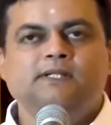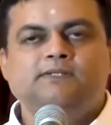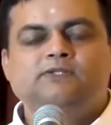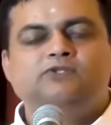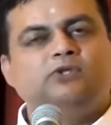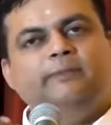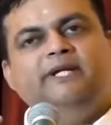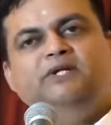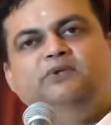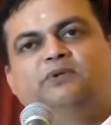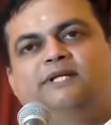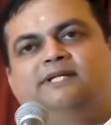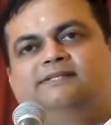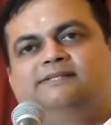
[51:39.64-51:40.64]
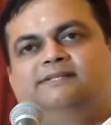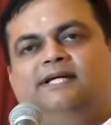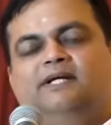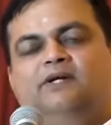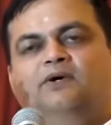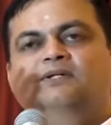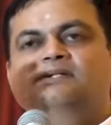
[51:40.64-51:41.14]
So Swami took us
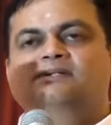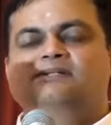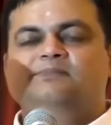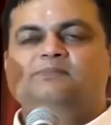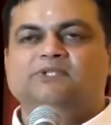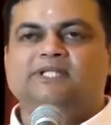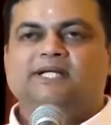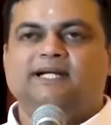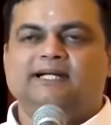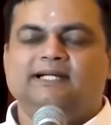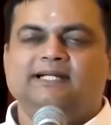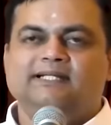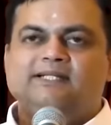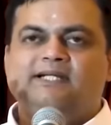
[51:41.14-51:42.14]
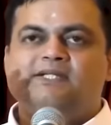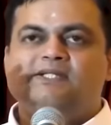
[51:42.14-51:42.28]
around Mudanahalli.